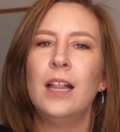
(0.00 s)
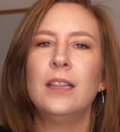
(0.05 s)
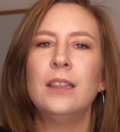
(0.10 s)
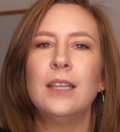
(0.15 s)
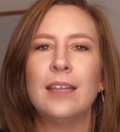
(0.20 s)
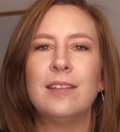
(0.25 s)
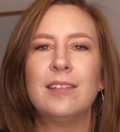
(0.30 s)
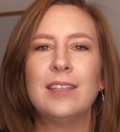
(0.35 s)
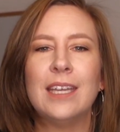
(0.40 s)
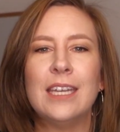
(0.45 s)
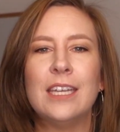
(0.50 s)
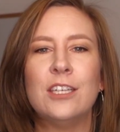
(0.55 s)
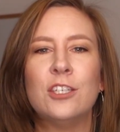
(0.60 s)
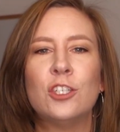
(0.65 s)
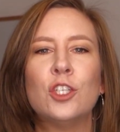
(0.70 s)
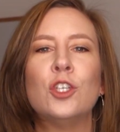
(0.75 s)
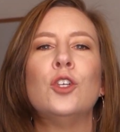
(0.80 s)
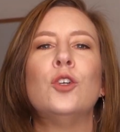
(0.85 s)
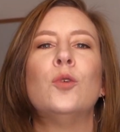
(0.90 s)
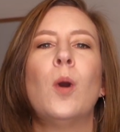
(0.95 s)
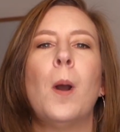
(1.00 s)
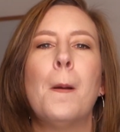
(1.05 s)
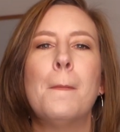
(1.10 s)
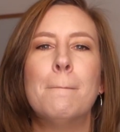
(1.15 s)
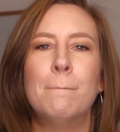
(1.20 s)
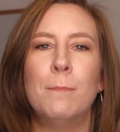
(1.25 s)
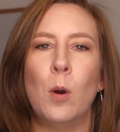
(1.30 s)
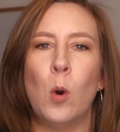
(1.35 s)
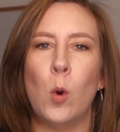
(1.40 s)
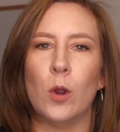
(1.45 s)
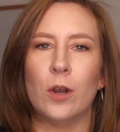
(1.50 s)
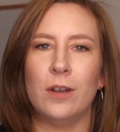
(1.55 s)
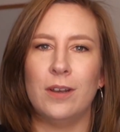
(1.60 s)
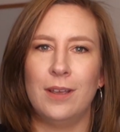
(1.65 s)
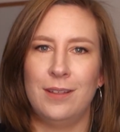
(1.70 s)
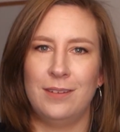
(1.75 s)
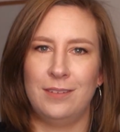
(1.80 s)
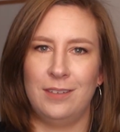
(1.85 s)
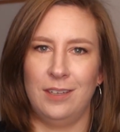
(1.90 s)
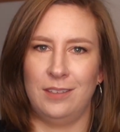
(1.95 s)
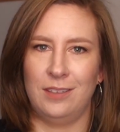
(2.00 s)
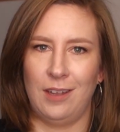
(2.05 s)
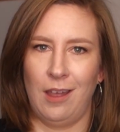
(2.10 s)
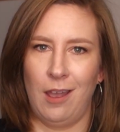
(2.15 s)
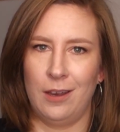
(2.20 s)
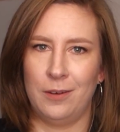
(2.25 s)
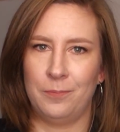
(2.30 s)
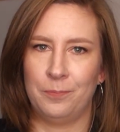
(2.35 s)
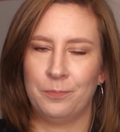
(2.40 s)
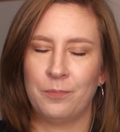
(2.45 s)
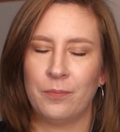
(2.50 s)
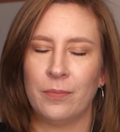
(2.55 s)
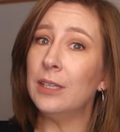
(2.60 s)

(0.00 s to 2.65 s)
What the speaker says: let's get into board design.